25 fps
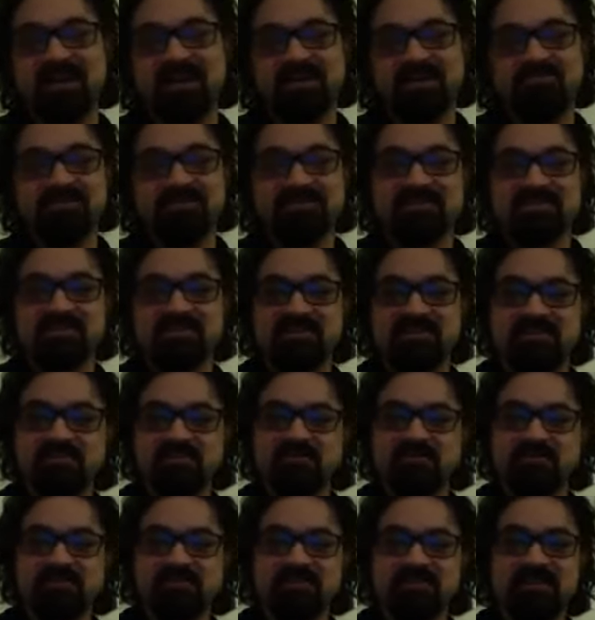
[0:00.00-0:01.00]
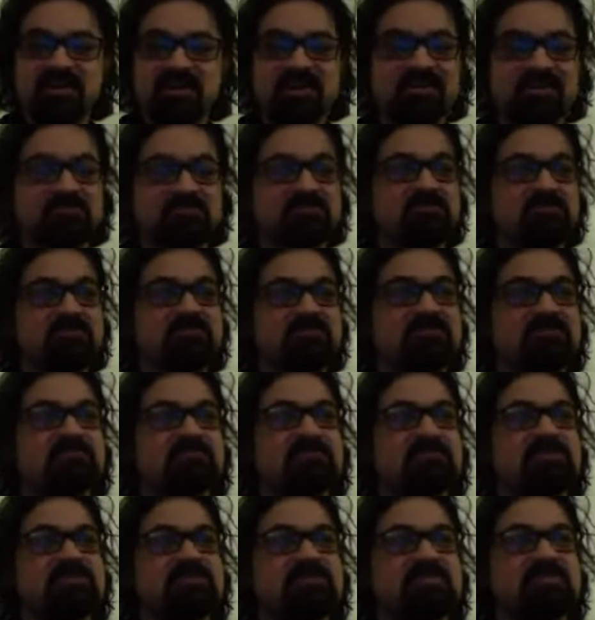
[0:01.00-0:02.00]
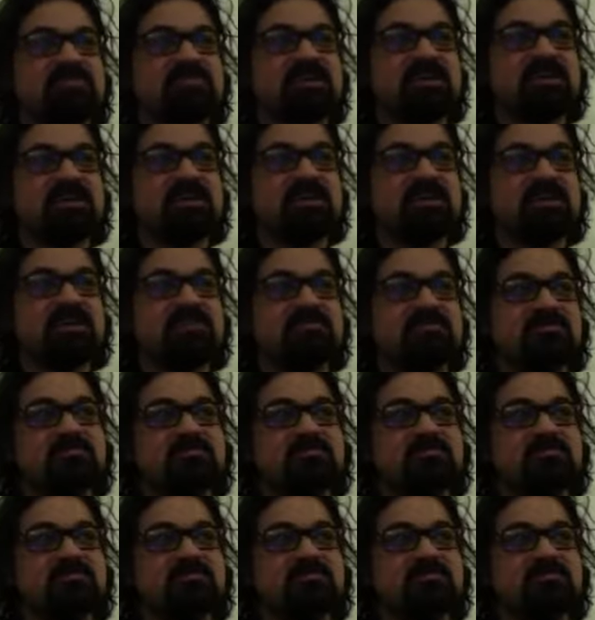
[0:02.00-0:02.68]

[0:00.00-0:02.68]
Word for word: I'm a stereotypical guy, of course, but uh,